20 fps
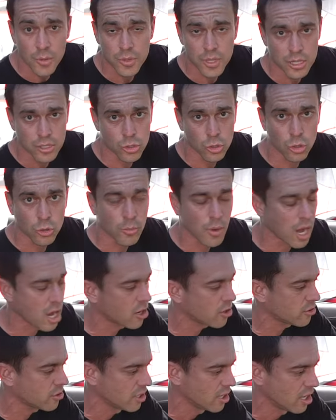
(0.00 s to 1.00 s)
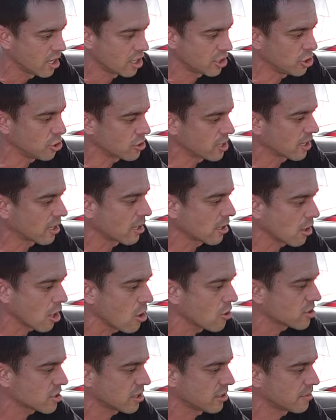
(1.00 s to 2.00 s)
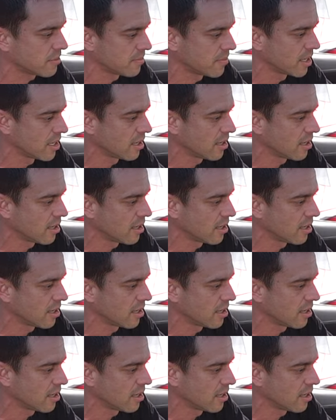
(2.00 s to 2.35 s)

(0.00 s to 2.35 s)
with the dual mode, you can close them,